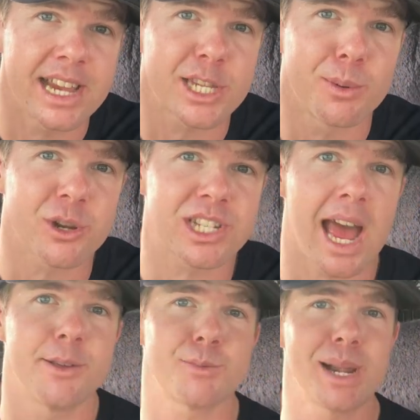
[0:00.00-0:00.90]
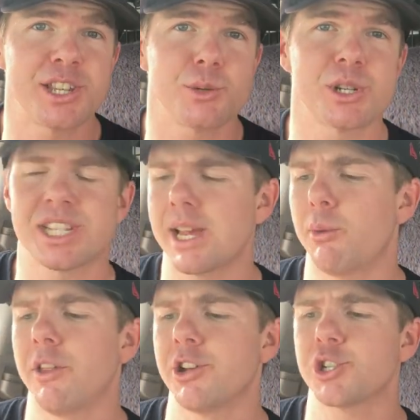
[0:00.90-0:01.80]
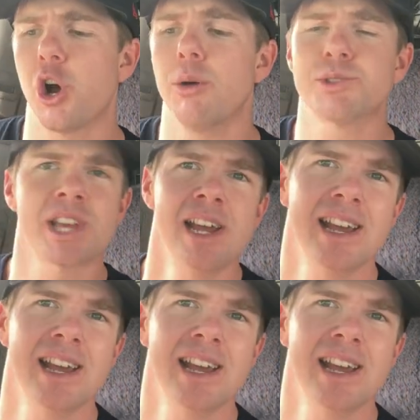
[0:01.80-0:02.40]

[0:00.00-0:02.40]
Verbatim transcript: xbox games but as you would have seen by those comps